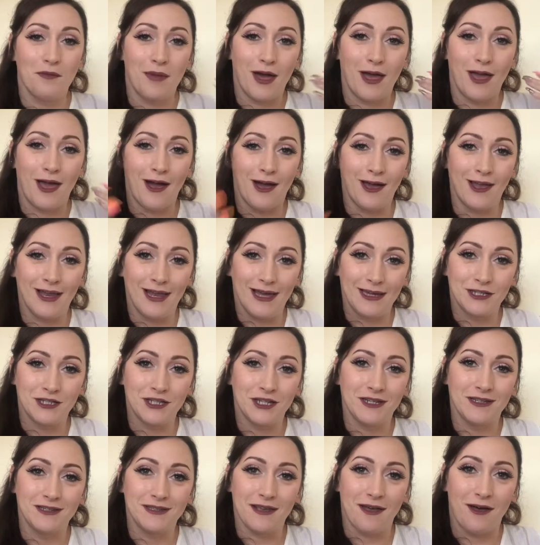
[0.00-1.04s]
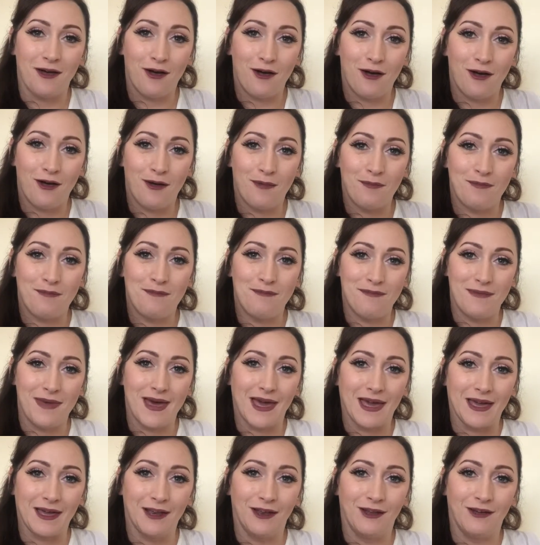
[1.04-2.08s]
My eyelashes are
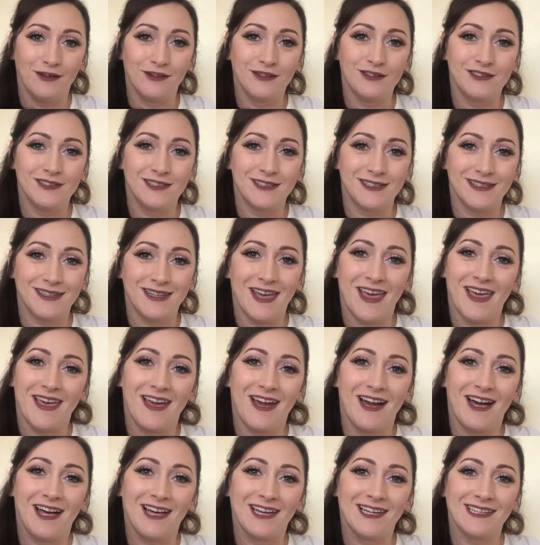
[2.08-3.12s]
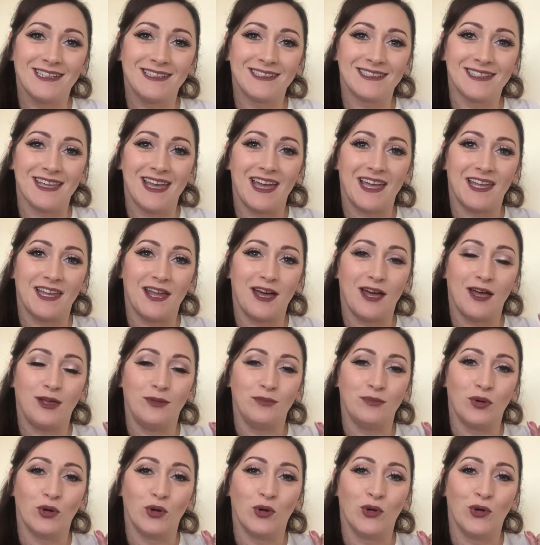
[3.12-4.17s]
mega long today, guys, and I
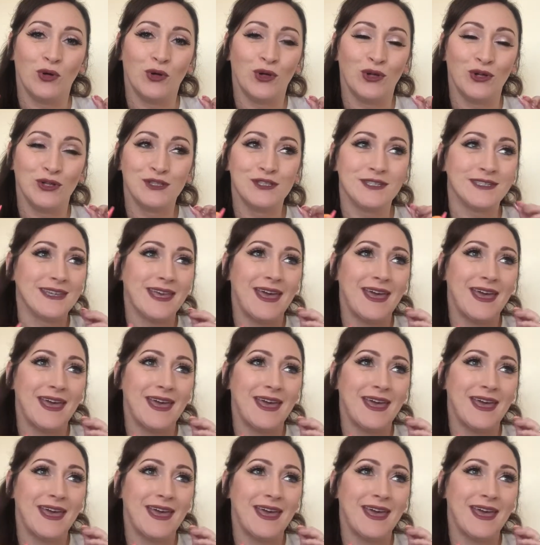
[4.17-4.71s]
bought